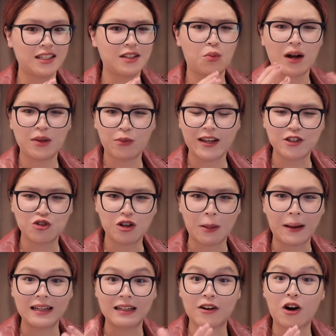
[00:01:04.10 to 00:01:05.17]
just a one-way street
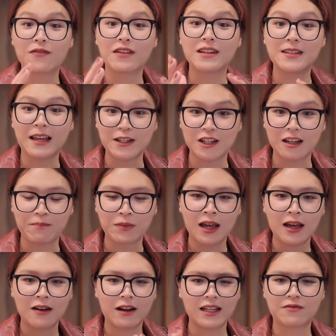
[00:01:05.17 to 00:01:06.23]
but a conversation,
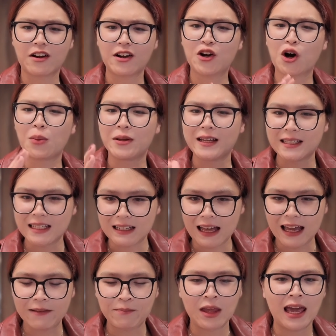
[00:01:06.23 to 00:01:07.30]
right? It's very
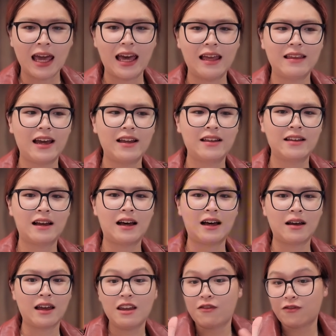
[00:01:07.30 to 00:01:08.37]
community-led. And then
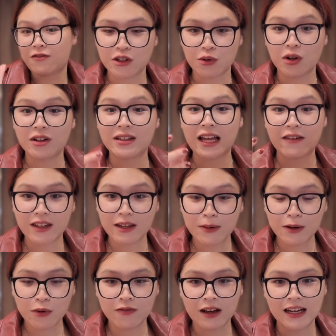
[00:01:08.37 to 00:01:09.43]
if you want to dive deeper
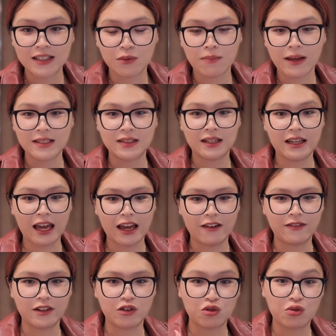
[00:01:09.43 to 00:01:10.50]
with us, we basically have
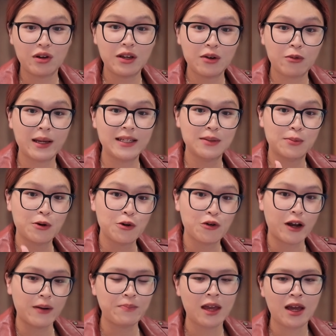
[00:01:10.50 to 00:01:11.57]
a 3 weeks
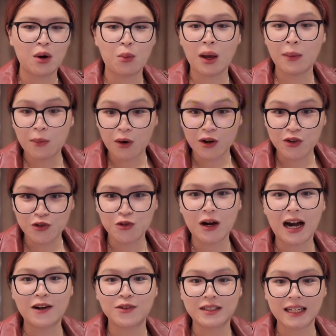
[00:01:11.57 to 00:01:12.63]
program where we walk you through
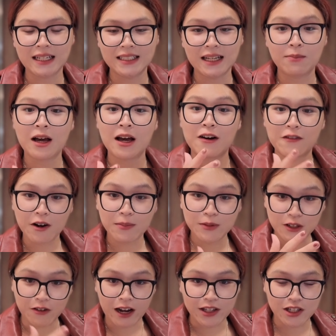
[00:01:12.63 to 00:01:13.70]
how to set this up from
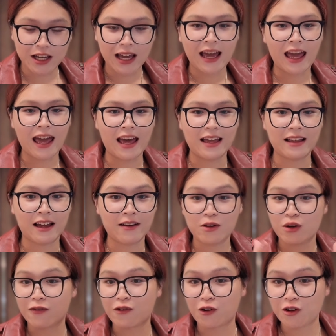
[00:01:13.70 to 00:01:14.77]
scratch, and you
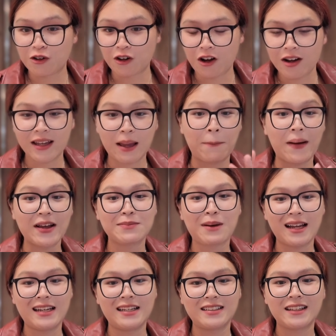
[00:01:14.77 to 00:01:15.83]
can follow along. And the best
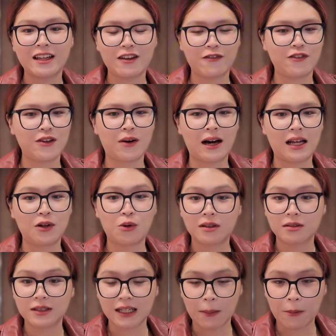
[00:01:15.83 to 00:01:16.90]
part is that if you are a
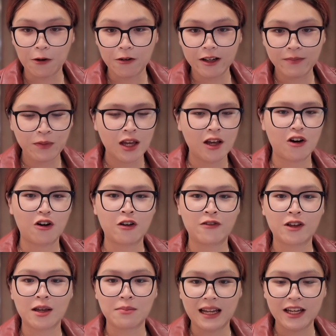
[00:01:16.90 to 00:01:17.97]
local Singaporean or if
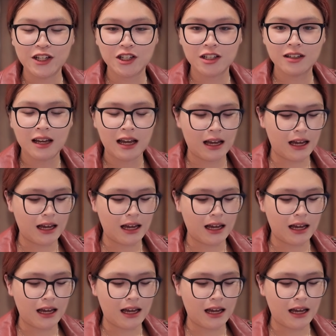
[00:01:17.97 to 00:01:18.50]
you're in Malaysia,